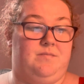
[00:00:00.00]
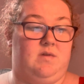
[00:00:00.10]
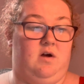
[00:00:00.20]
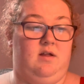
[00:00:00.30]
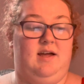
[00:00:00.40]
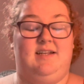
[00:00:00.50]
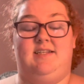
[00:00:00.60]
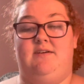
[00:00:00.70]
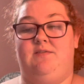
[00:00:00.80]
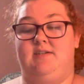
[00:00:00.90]
all had
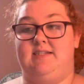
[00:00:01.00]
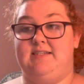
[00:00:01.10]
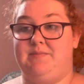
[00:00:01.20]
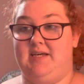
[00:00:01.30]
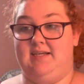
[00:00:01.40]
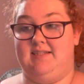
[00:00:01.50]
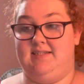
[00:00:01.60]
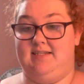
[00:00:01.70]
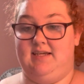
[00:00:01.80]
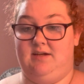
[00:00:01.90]
different
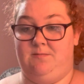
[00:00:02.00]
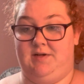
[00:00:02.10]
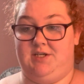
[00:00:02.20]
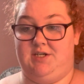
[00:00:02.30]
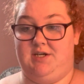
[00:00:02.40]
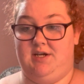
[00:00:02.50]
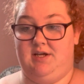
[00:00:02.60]
speeds in which